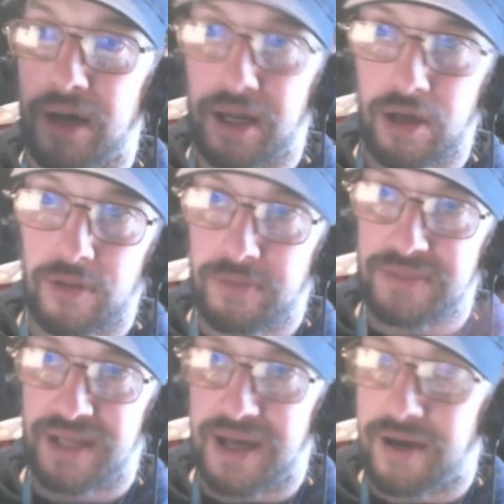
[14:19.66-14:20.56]
I got them
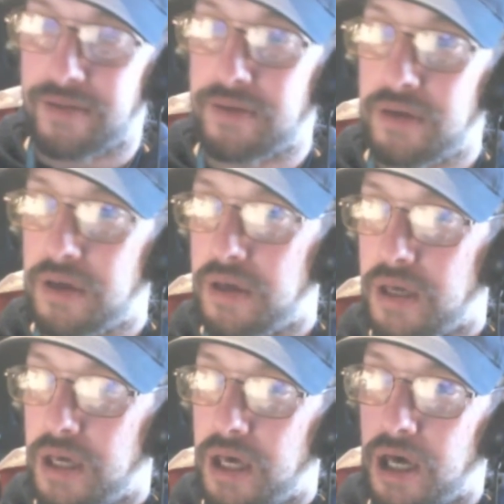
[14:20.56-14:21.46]
together,
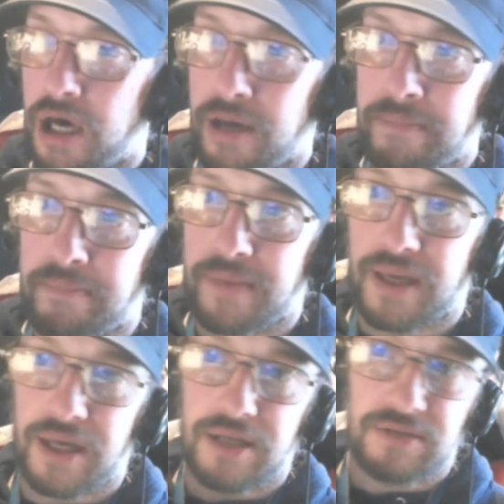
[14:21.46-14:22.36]

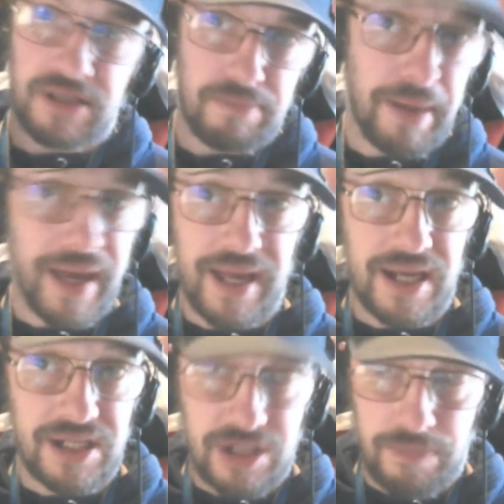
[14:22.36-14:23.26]
and didn't pay
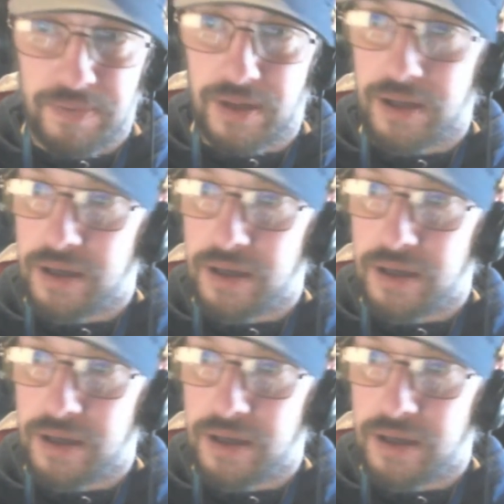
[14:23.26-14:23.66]
any shipping,